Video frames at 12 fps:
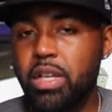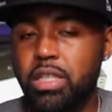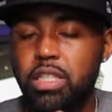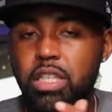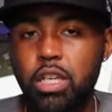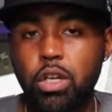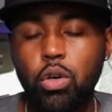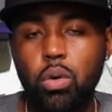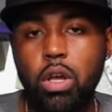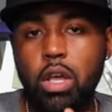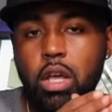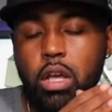
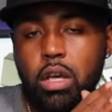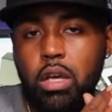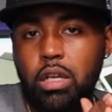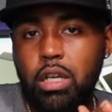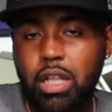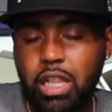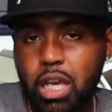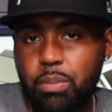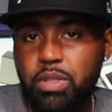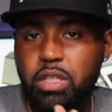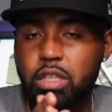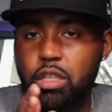until
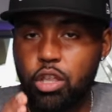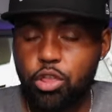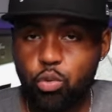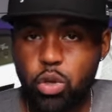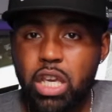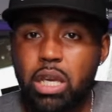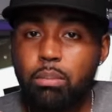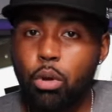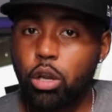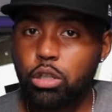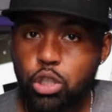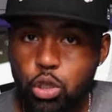Klipsch the three
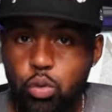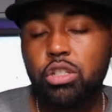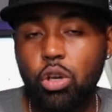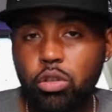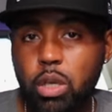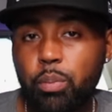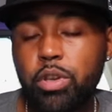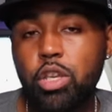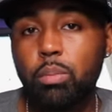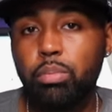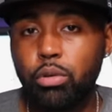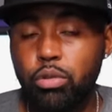Mark two shows up in
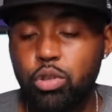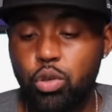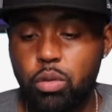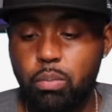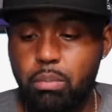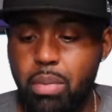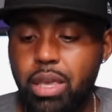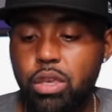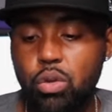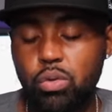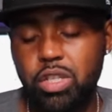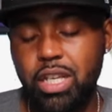your Bluetooth
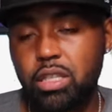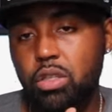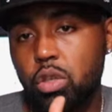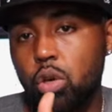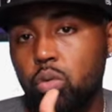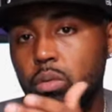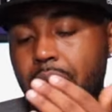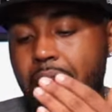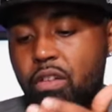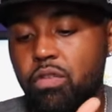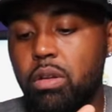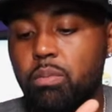menu. Just don't
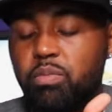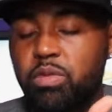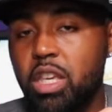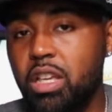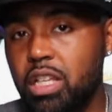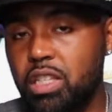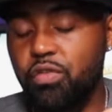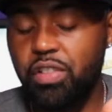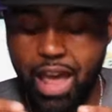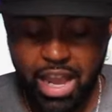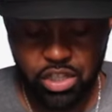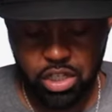have it think it's
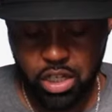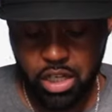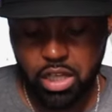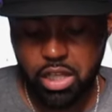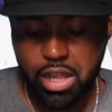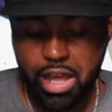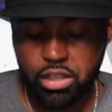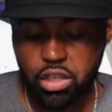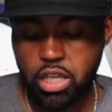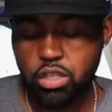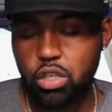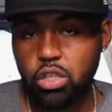flashing and then that
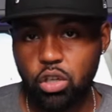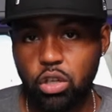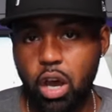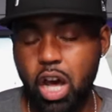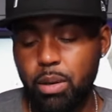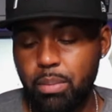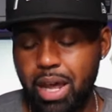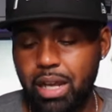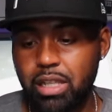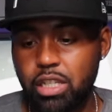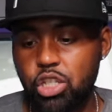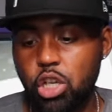it's just going to
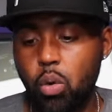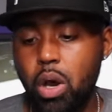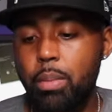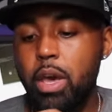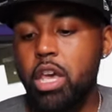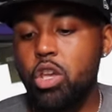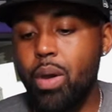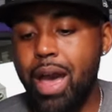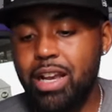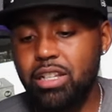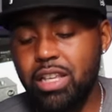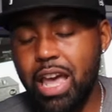automatically show up. You
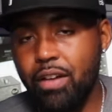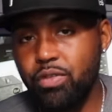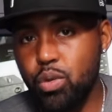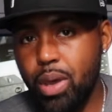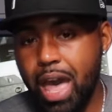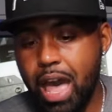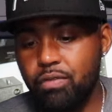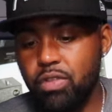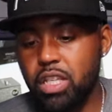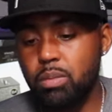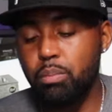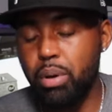actually have to have
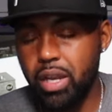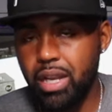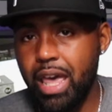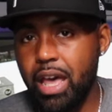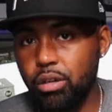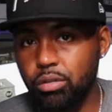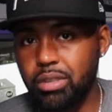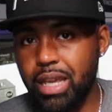this button held